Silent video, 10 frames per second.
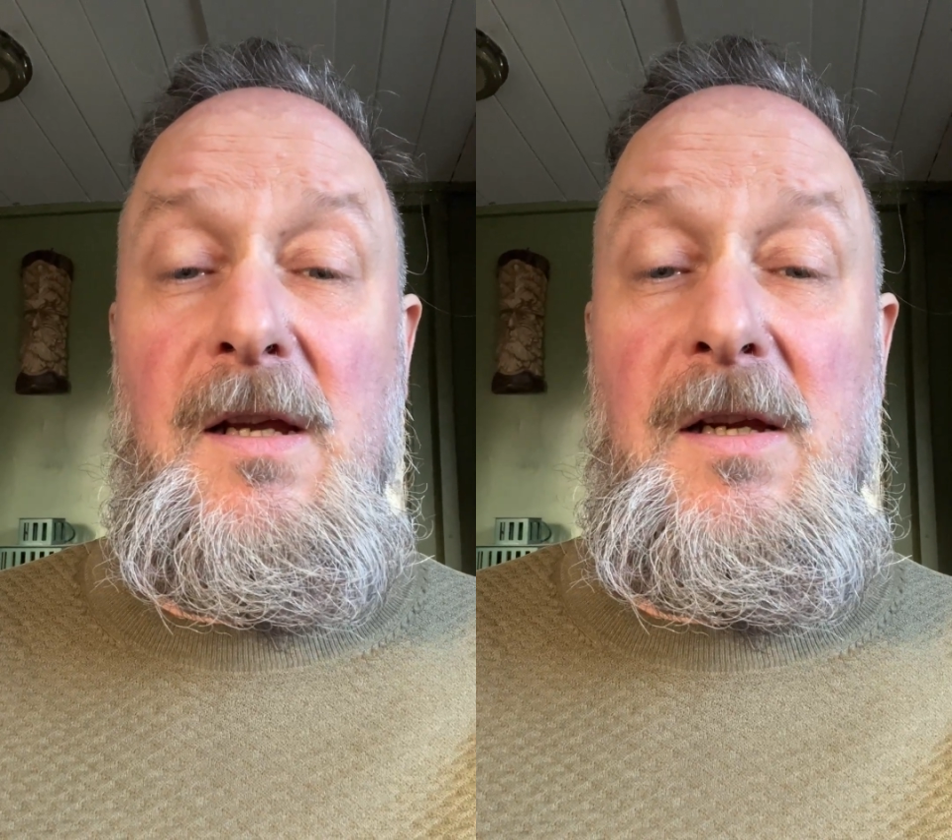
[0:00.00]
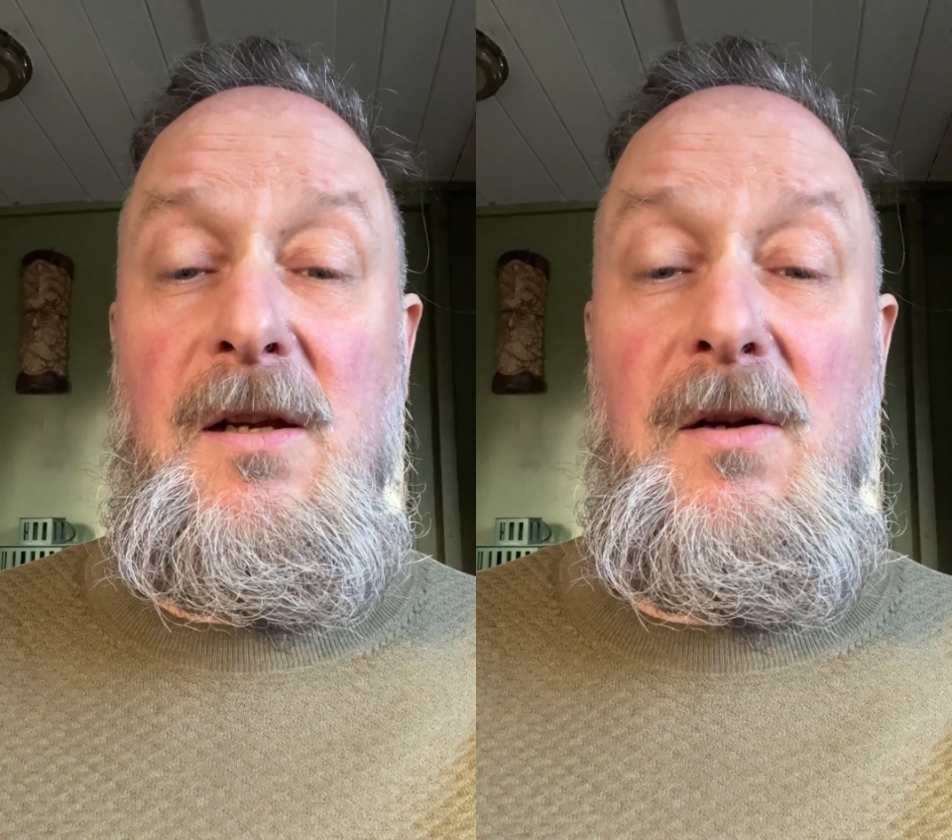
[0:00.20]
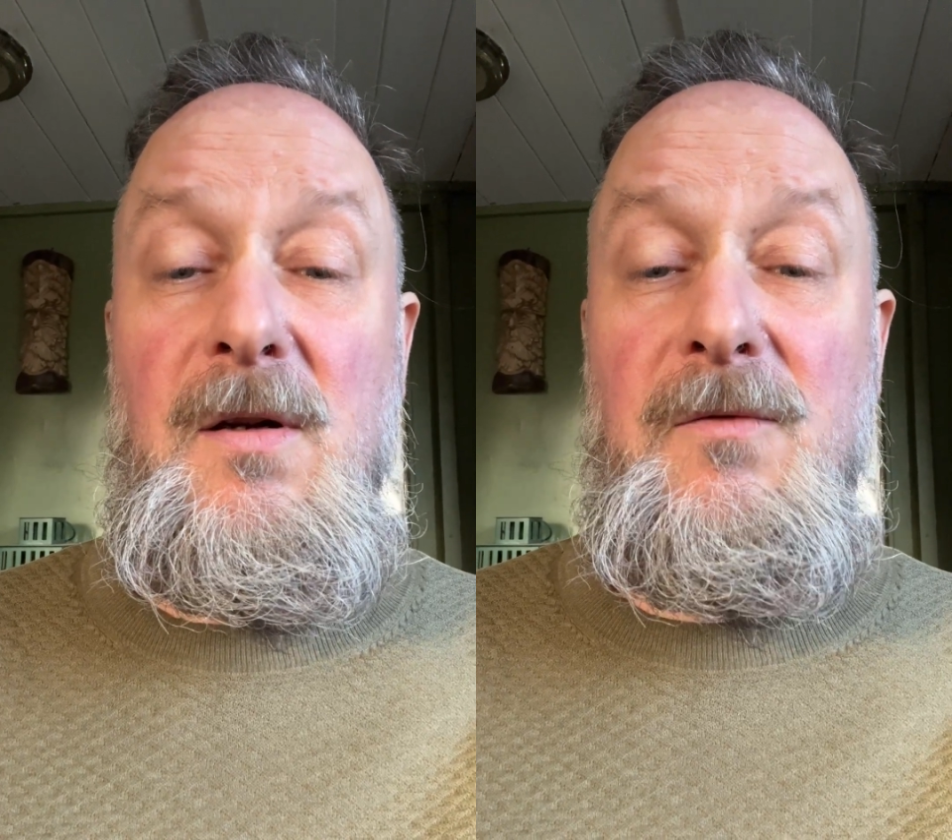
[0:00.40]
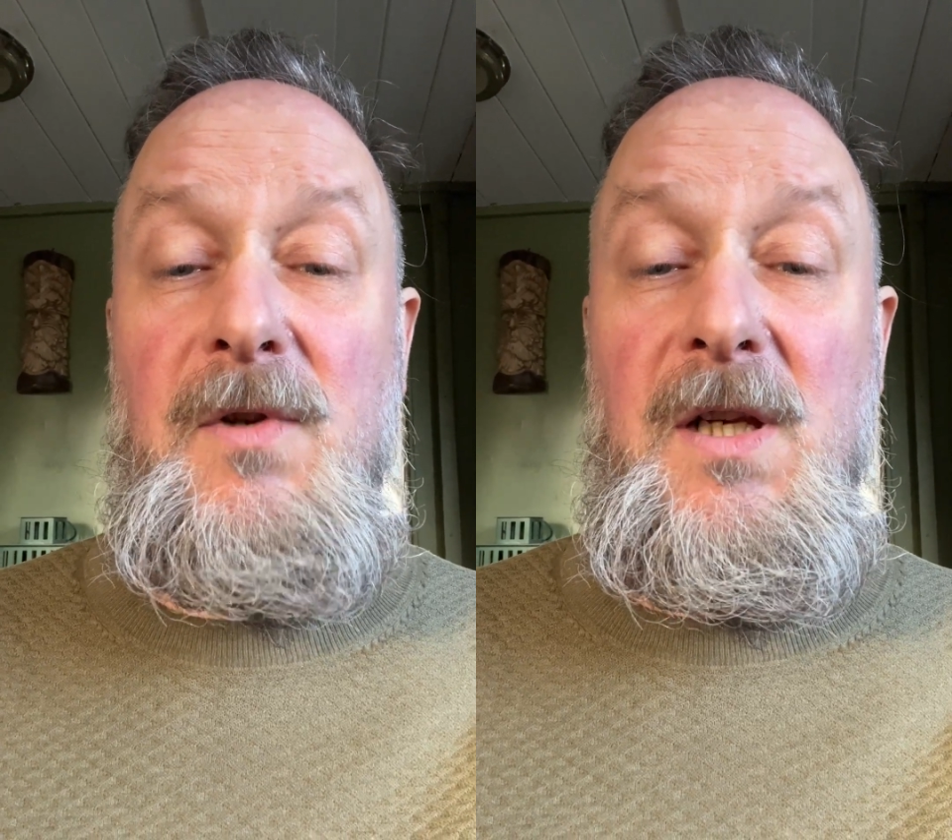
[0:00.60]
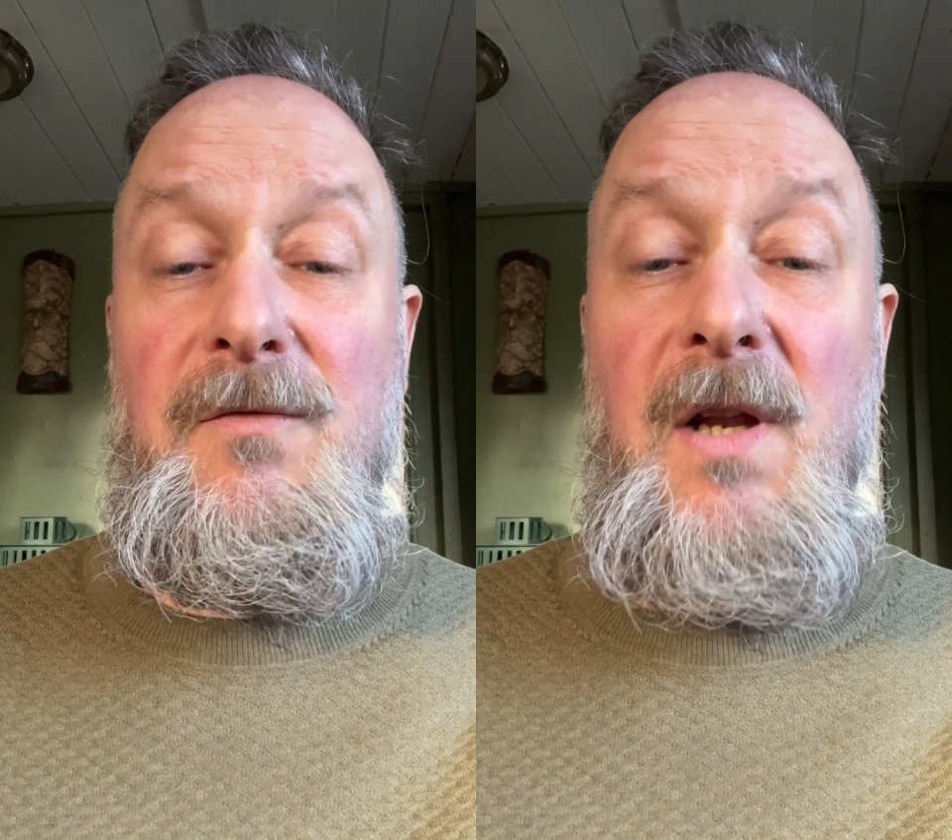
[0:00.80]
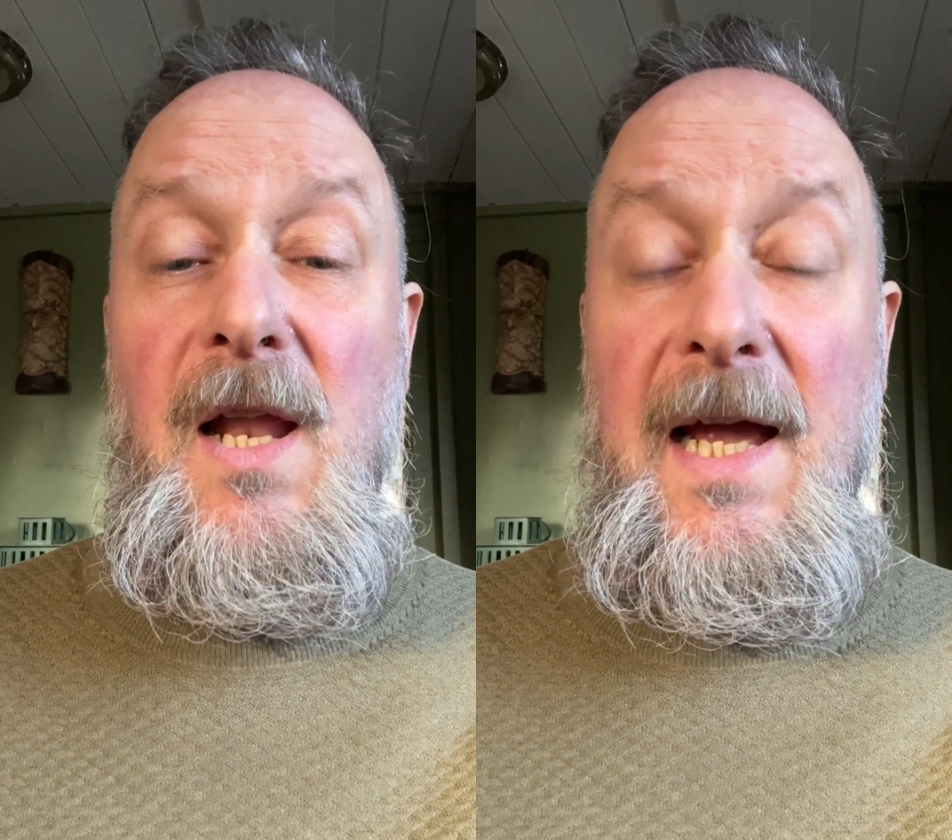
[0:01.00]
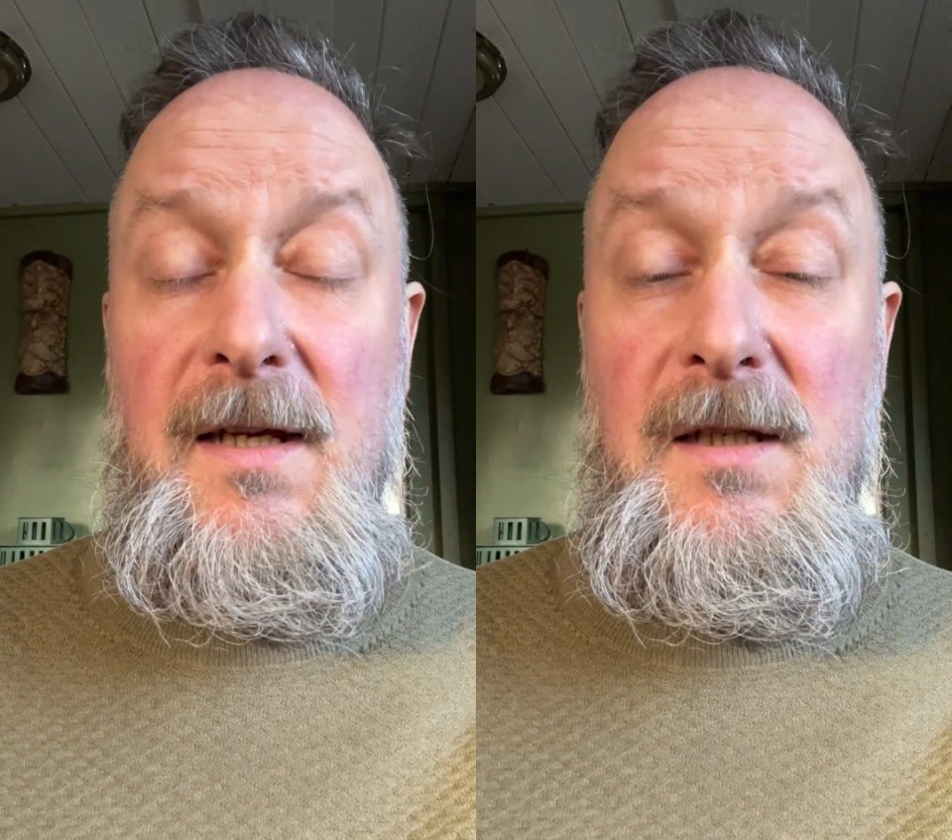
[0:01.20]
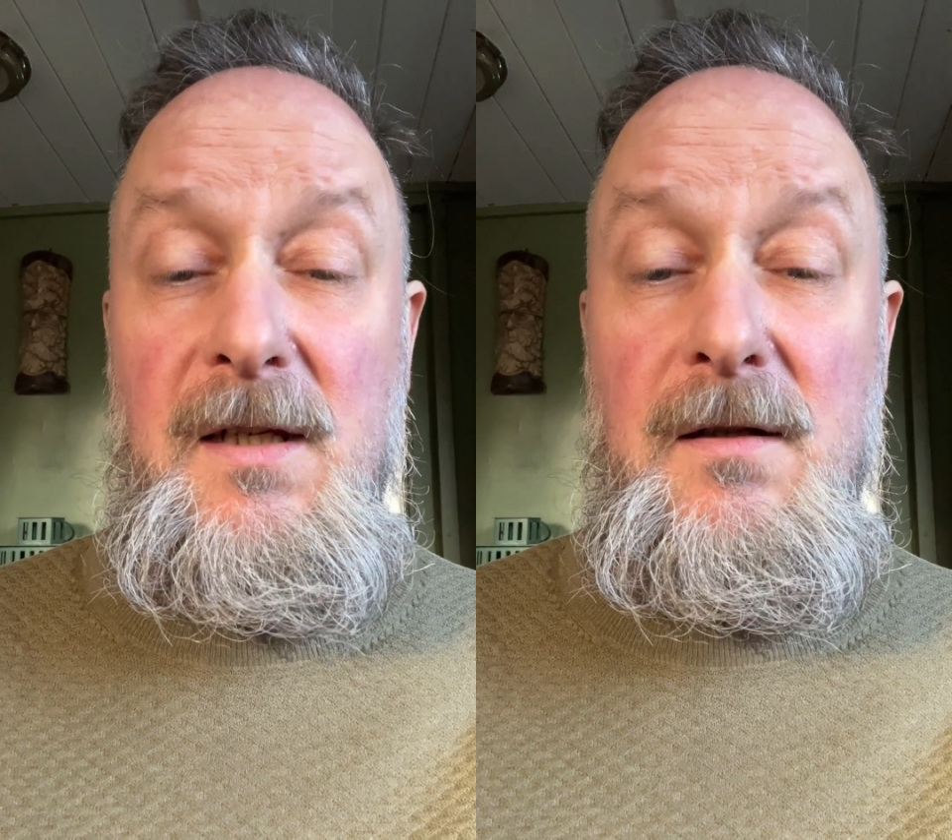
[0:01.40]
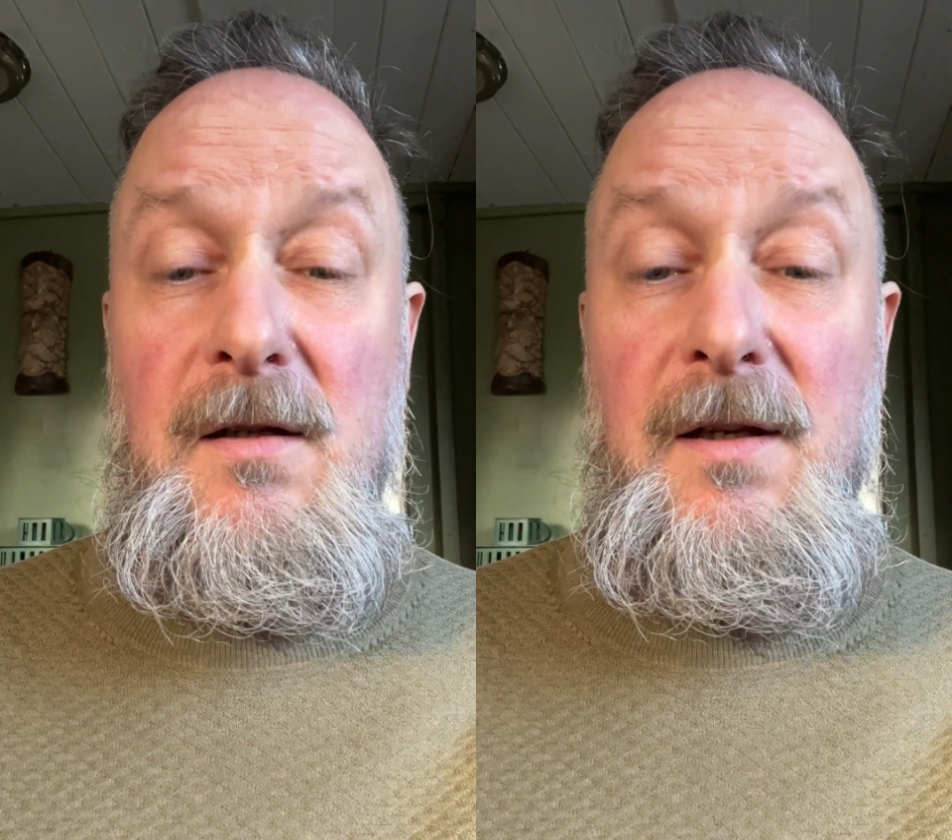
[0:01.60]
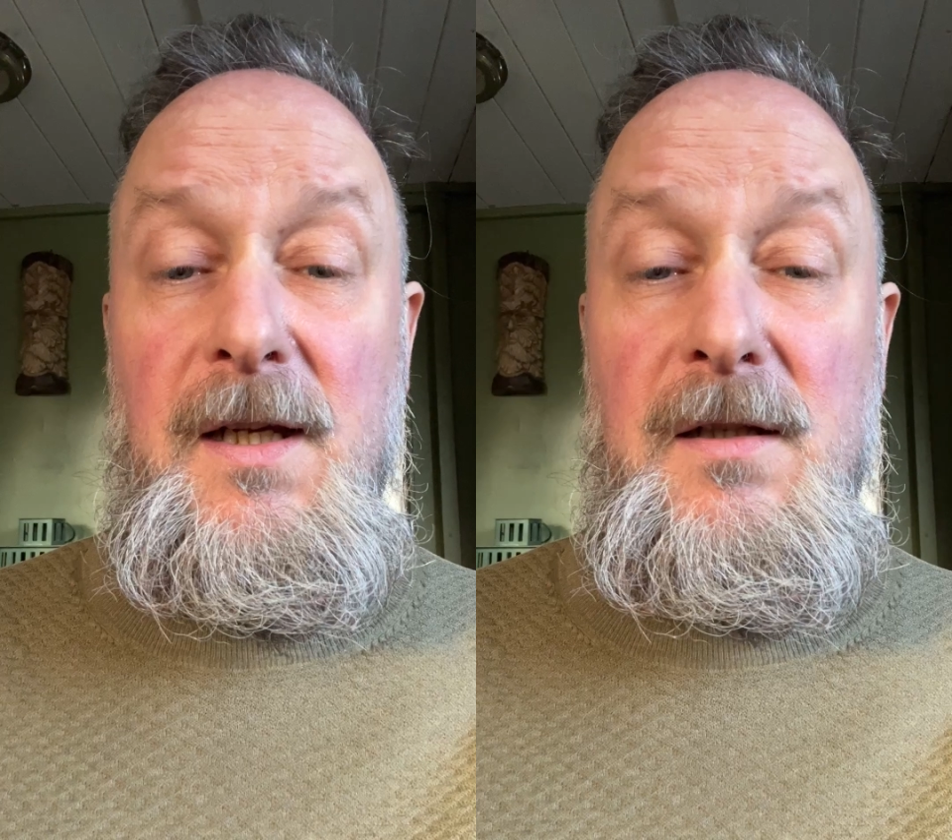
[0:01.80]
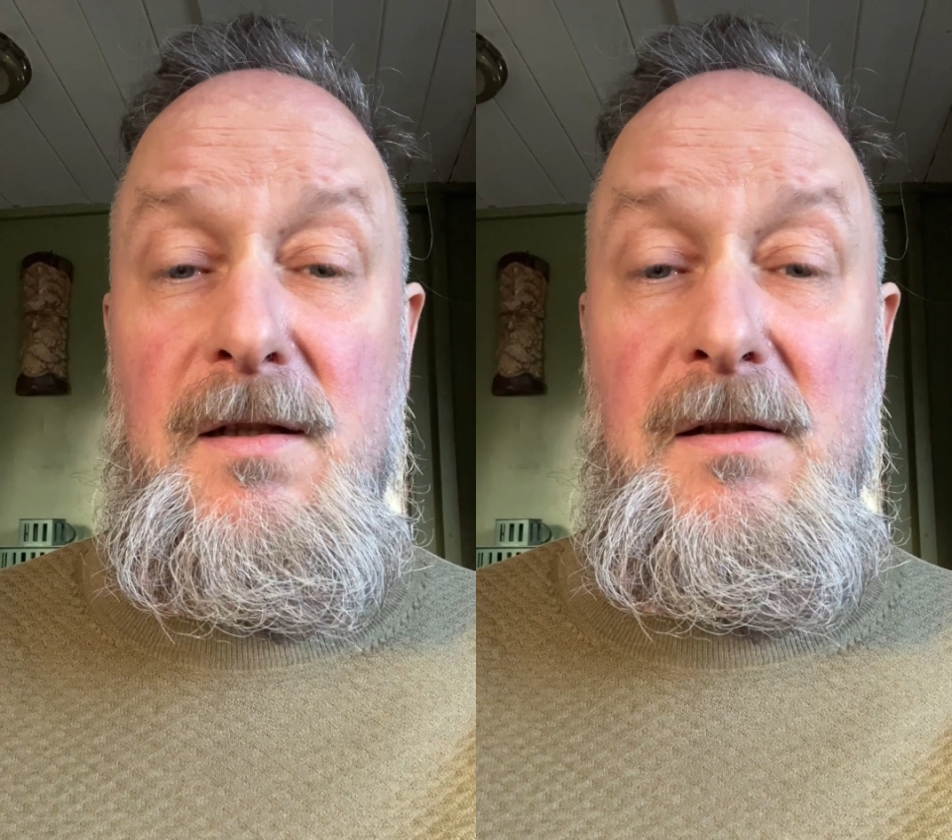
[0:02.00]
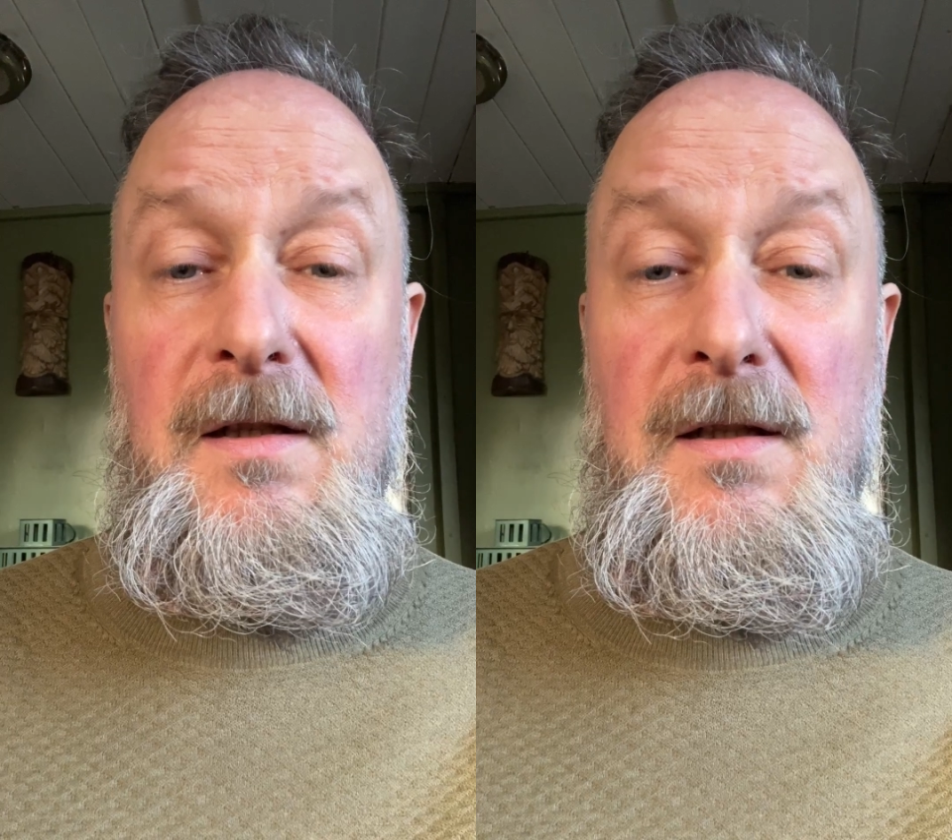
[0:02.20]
I really relax into these